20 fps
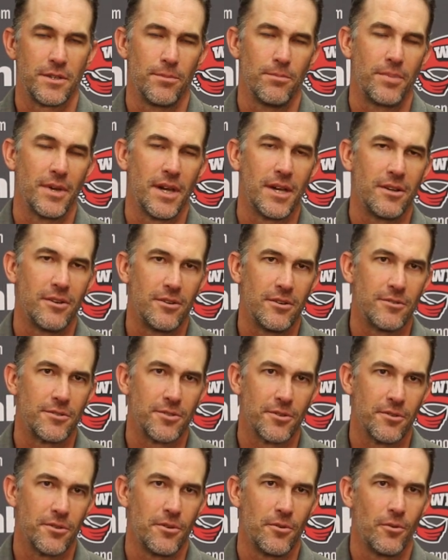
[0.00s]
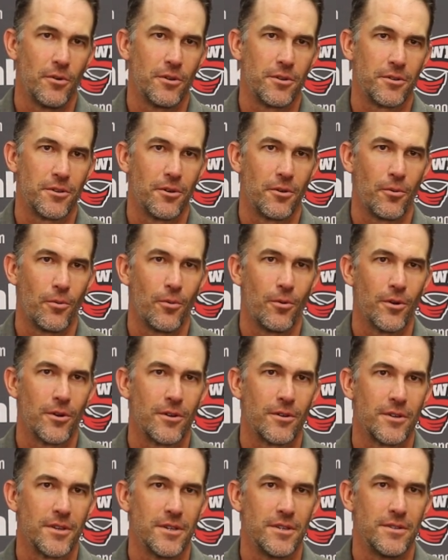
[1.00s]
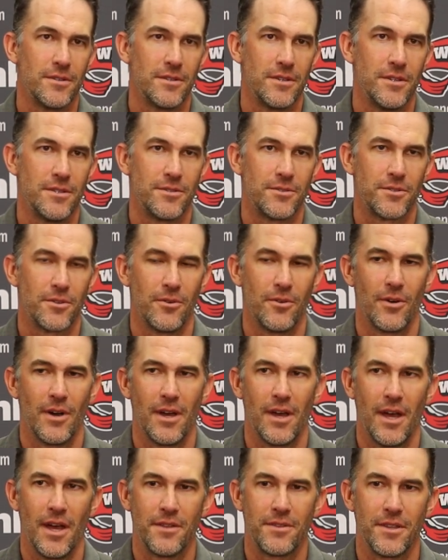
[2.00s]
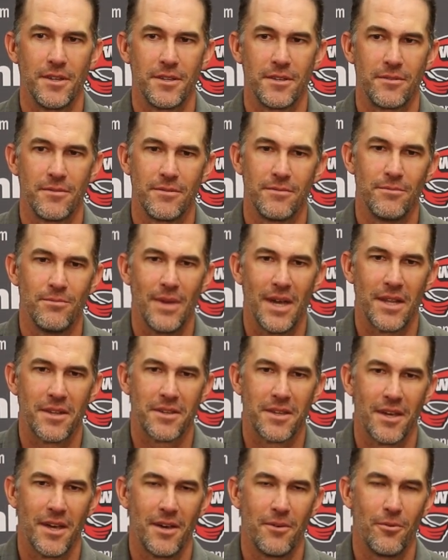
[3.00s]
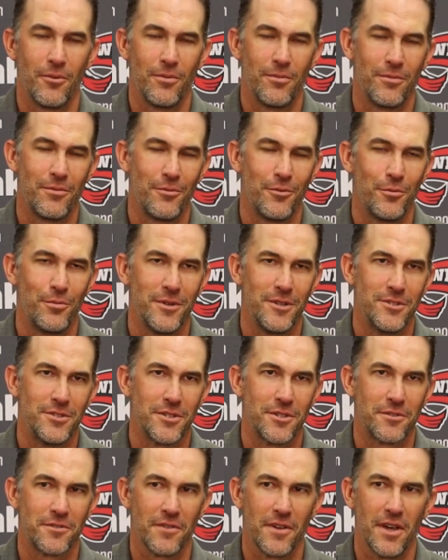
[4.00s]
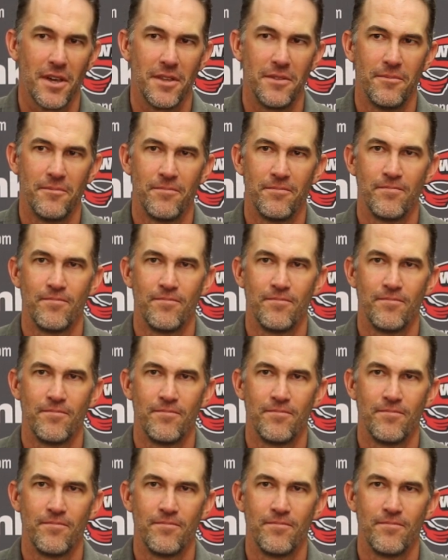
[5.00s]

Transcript: a competitor, so he'll want to go to work. And so I think Malachi will be just fine.